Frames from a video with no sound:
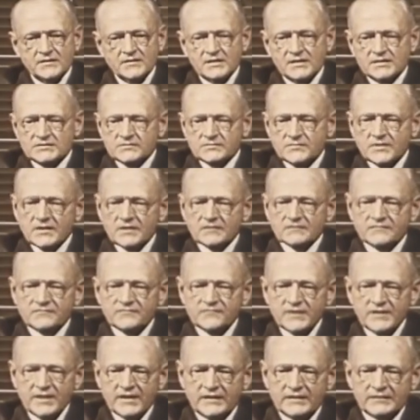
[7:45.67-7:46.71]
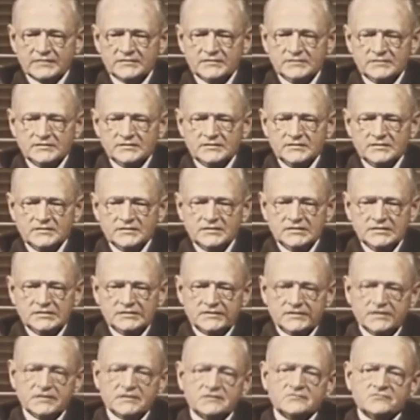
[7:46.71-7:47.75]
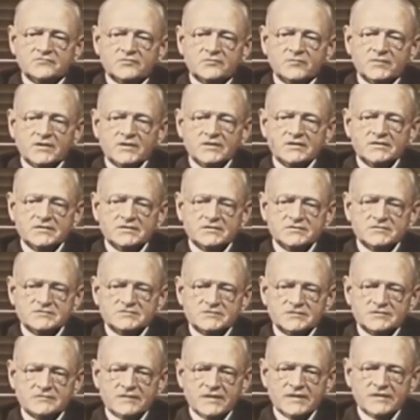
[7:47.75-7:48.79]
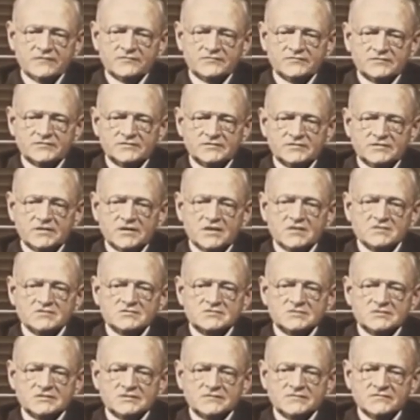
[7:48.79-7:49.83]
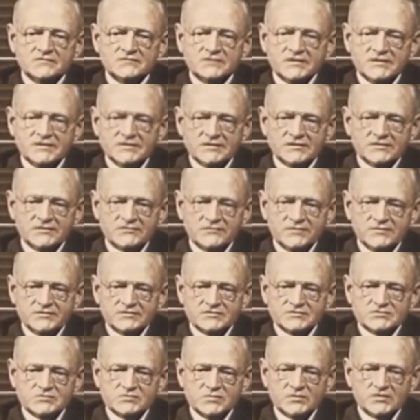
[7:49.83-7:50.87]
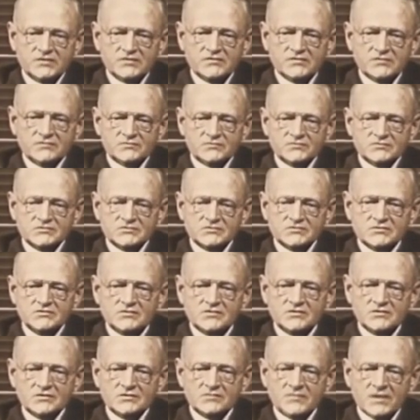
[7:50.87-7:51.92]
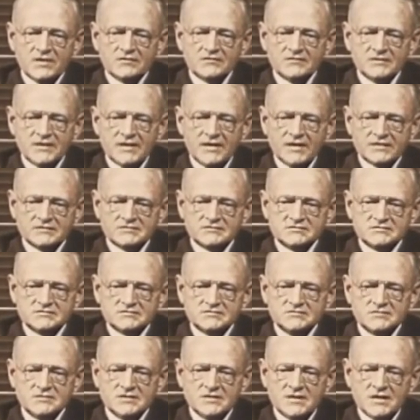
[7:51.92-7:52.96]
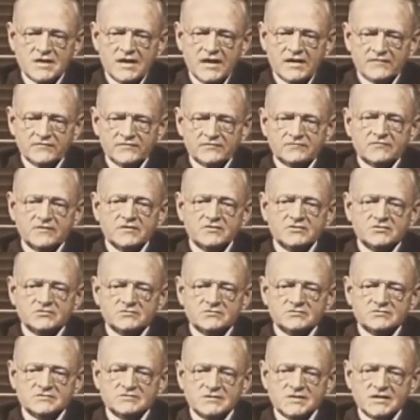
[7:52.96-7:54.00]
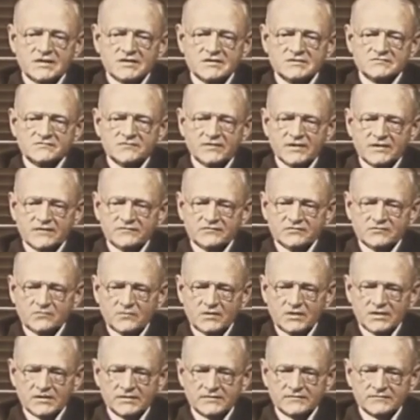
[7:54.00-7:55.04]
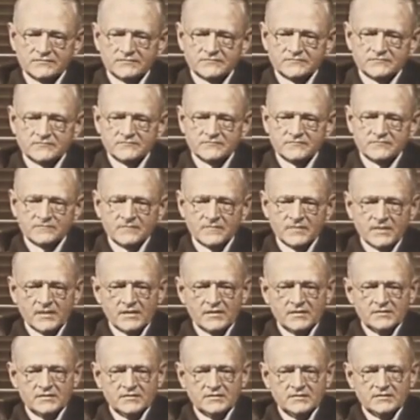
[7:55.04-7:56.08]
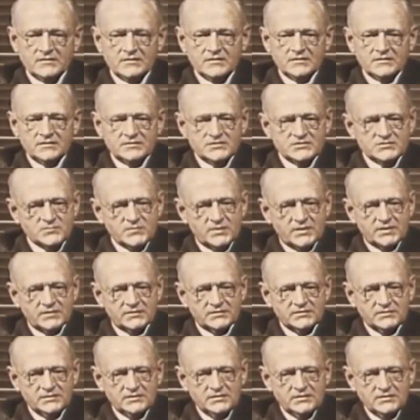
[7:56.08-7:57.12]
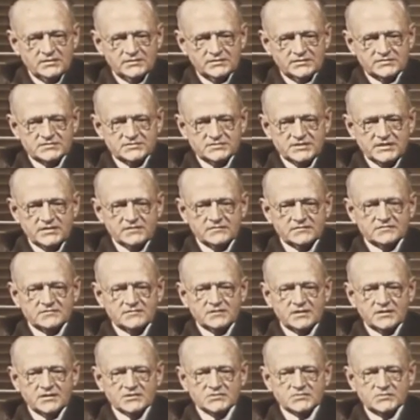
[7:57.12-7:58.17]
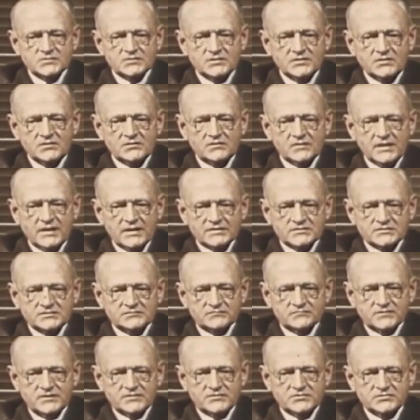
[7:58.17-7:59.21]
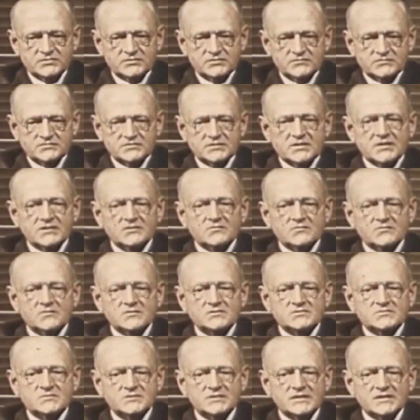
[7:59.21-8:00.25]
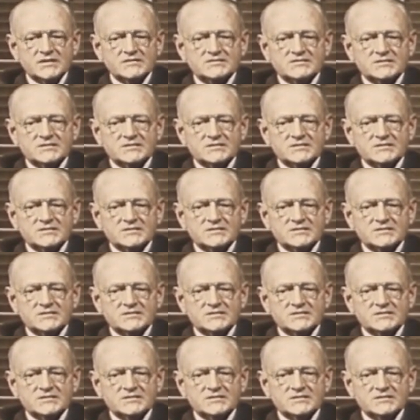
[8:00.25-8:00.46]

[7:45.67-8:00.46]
As a matter of fact, then and for many years thereafter, cars delivered to hilly regions were equipped with so-called mountain axles having ratios as high as 5:1. This meant that standard cars with lower axle ratios, in other words with less